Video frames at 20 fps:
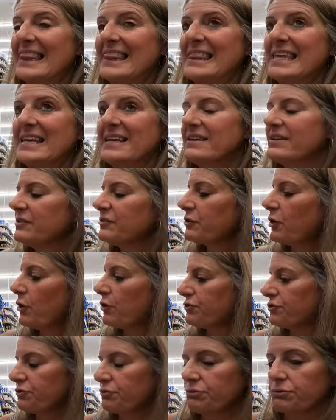These
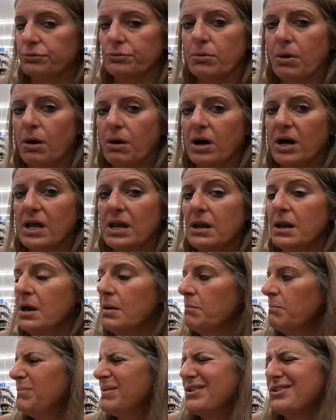are screw-on,
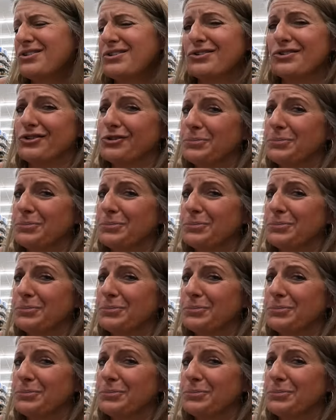but you can